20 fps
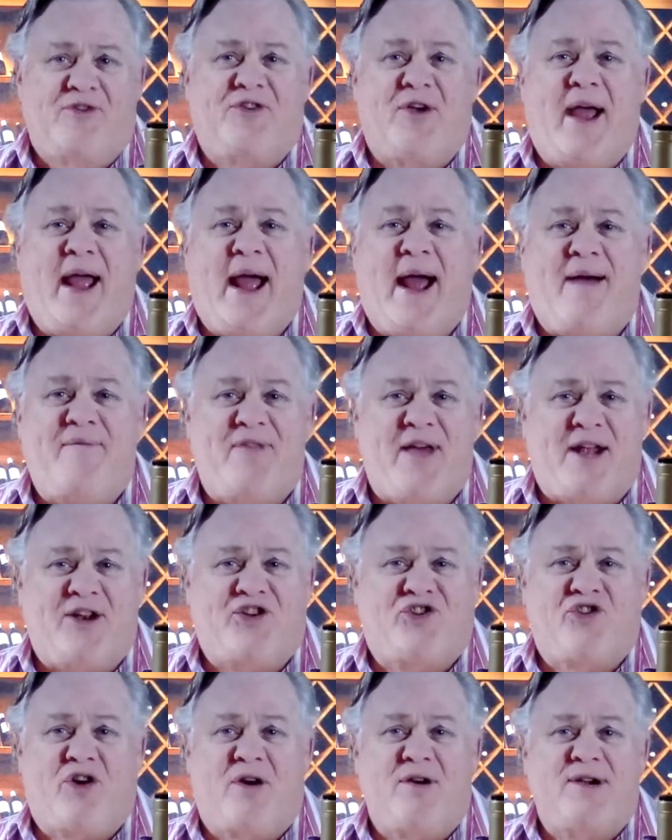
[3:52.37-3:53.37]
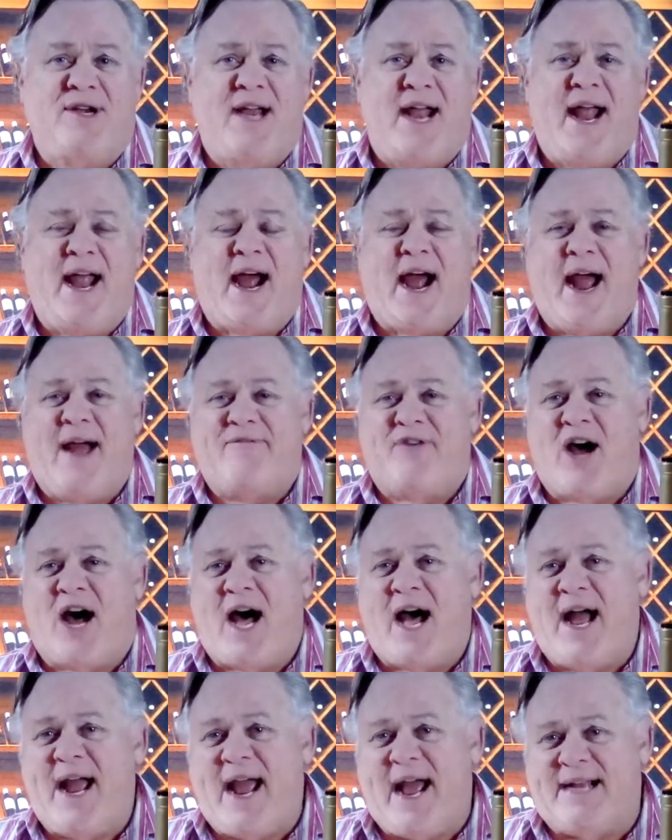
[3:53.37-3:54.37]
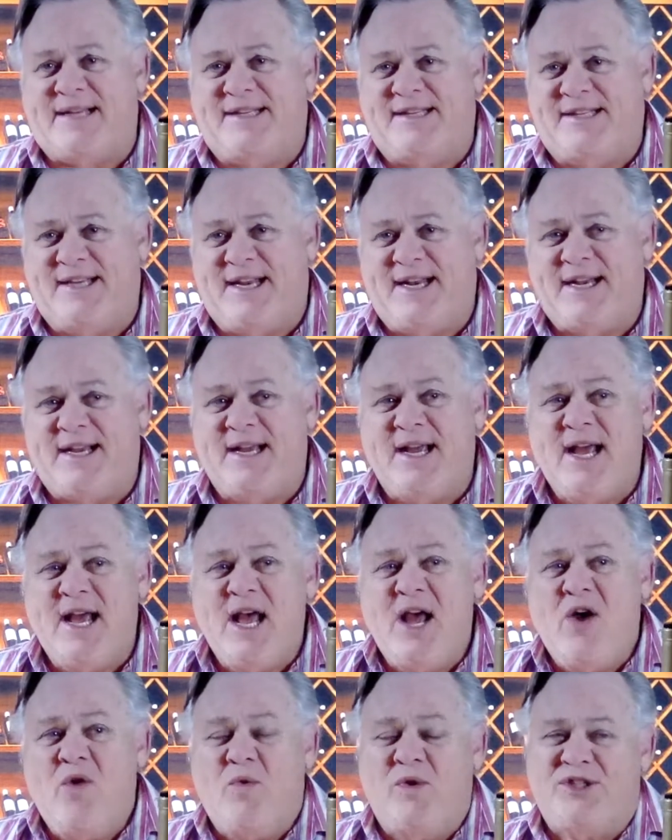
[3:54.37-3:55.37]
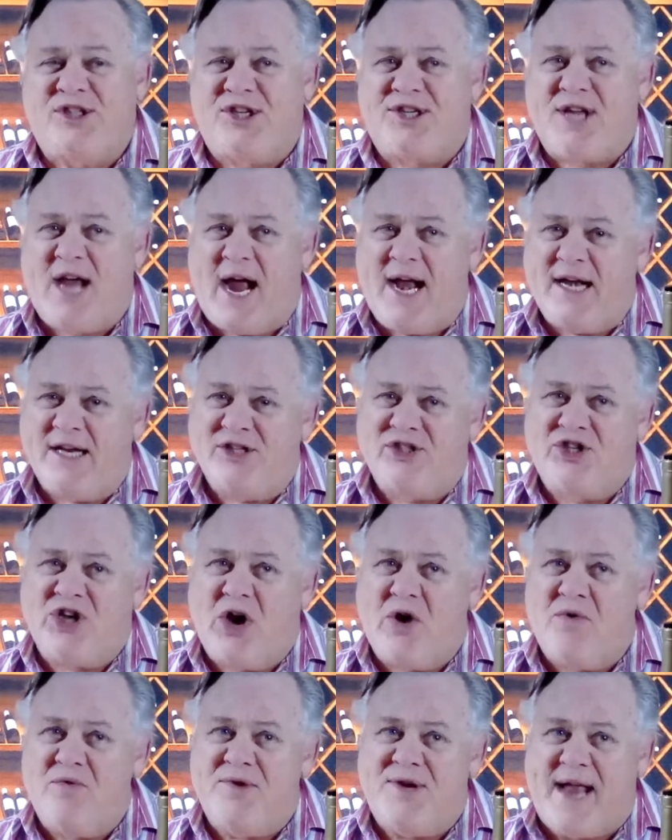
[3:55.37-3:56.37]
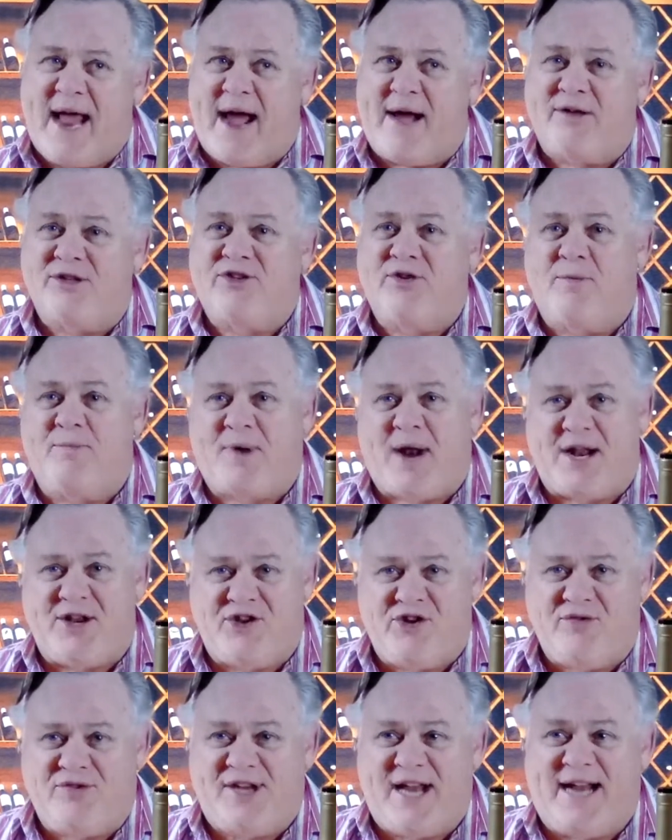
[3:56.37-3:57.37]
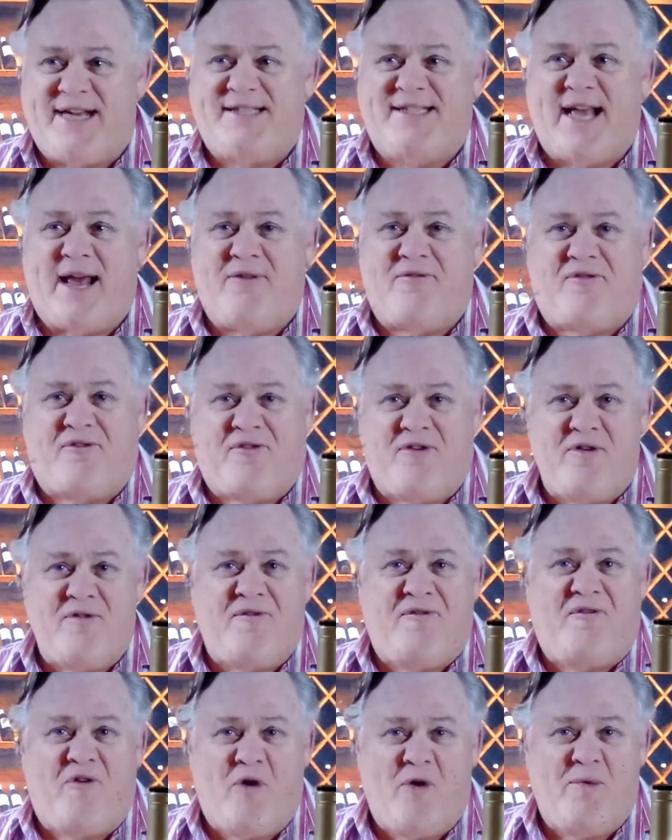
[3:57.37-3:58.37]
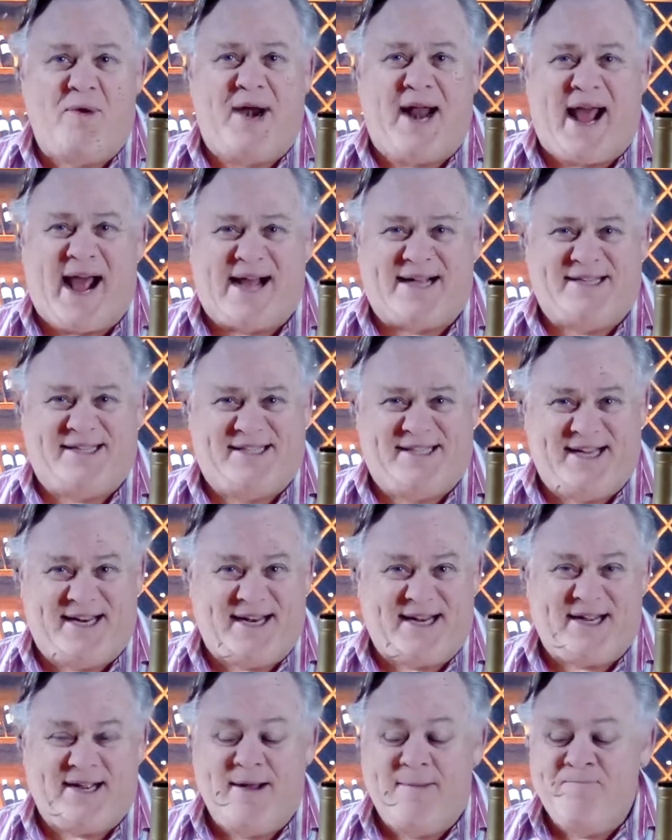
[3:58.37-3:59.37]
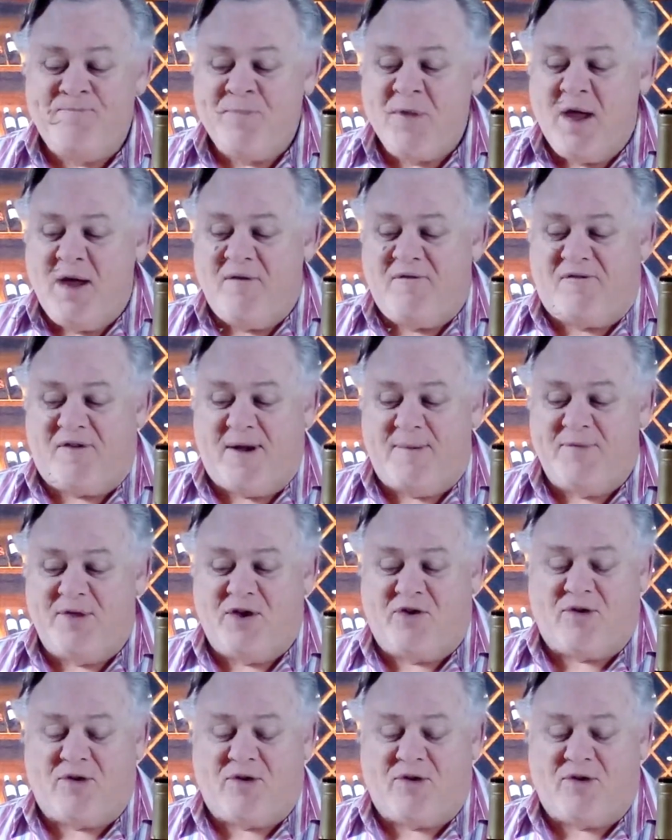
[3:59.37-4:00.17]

So I have that Chardonnay, I have a high acidic, which is kind of toned down, so, but I do taste that fruit forward acidic from the